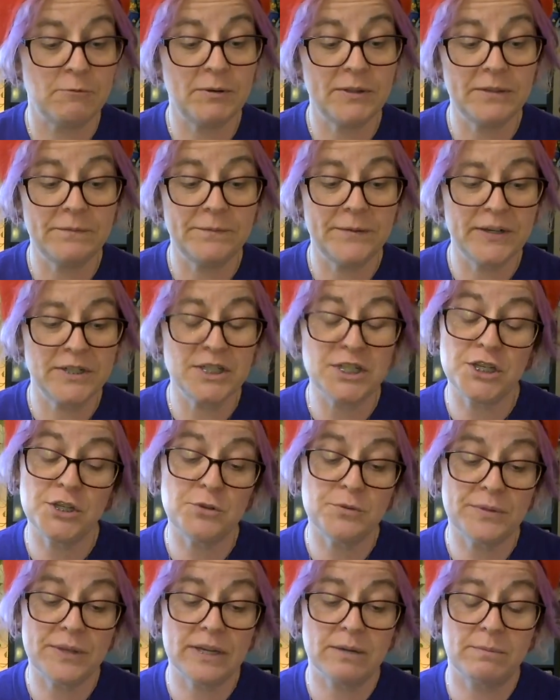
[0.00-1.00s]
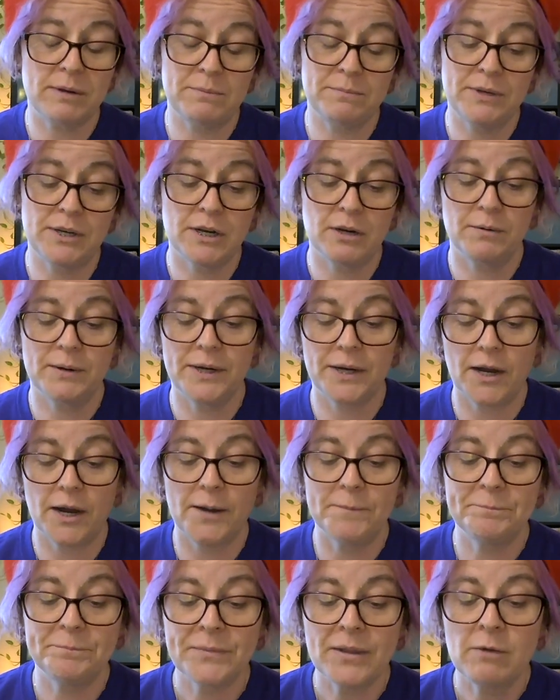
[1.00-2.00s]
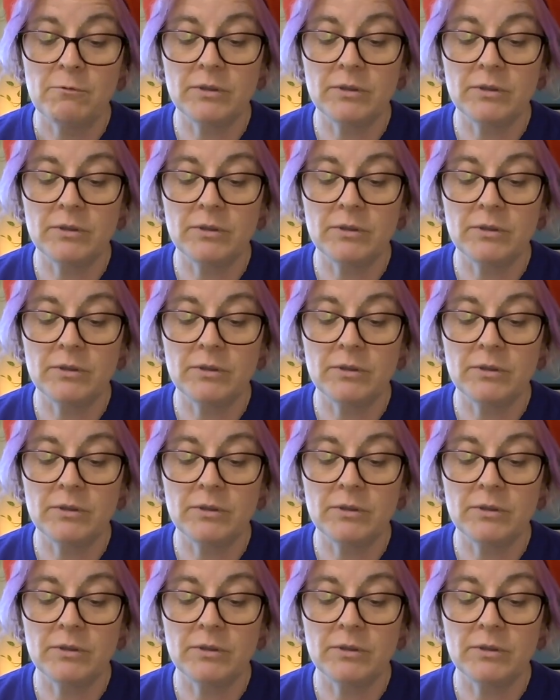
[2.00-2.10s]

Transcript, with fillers: what the fuck do you think might be going on?